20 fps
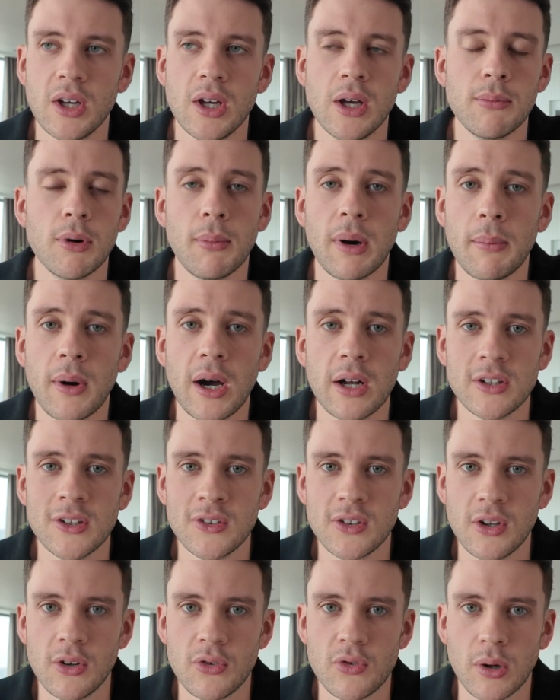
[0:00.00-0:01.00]
but my margin is
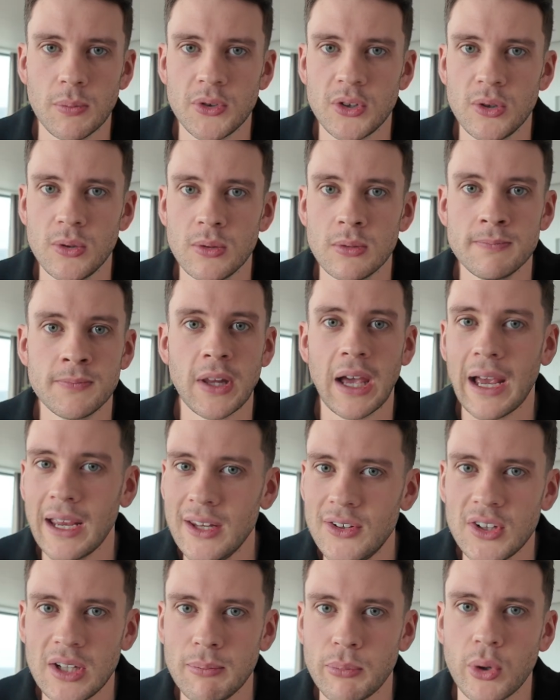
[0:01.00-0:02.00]
going to drop to
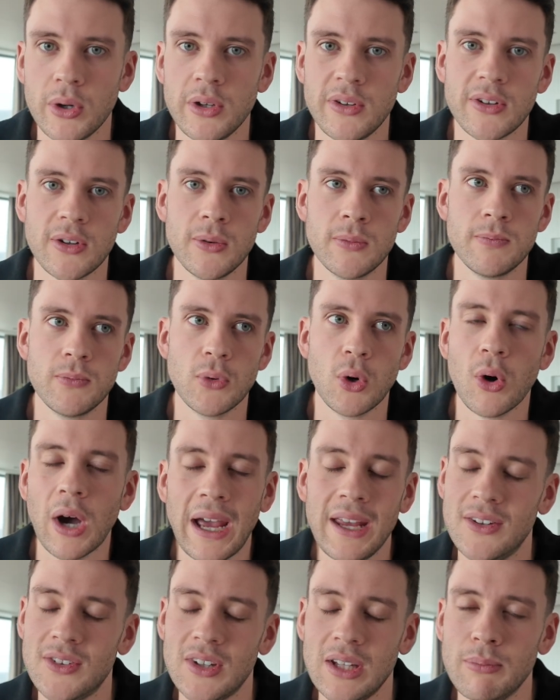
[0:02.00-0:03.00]
18.2 or
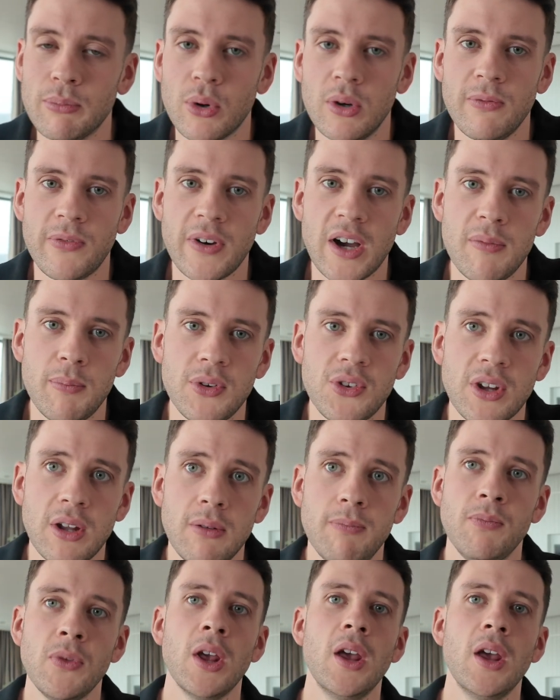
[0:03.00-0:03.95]
18.5%.